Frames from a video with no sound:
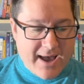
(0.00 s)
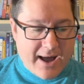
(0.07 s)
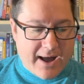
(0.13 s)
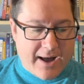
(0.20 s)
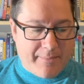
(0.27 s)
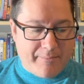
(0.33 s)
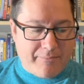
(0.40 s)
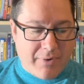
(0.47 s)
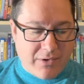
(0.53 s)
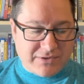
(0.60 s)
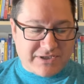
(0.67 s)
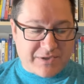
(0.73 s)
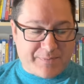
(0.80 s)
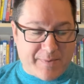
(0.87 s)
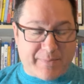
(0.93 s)
Um, most
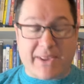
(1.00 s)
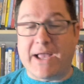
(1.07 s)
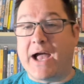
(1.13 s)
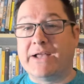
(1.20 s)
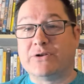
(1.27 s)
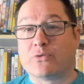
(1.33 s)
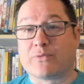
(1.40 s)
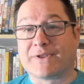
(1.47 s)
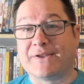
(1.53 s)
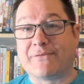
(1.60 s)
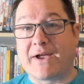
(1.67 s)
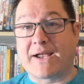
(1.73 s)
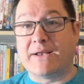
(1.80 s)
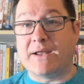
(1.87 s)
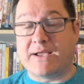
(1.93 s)
of the people I, I don't really
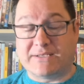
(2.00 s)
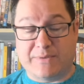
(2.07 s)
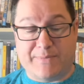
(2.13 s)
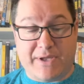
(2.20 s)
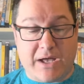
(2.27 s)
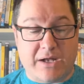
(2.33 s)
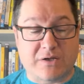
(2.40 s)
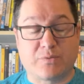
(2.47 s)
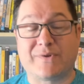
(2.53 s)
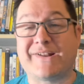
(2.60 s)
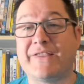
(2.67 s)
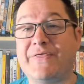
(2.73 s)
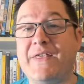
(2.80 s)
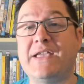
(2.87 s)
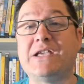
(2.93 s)
recognize, to be honest, which I
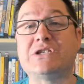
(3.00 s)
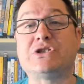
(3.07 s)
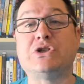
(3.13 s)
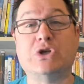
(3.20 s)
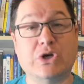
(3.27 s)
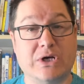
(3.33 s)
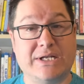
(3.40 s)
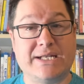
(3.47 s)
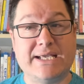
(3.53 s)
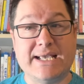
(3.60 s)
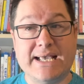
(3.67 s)
think is good.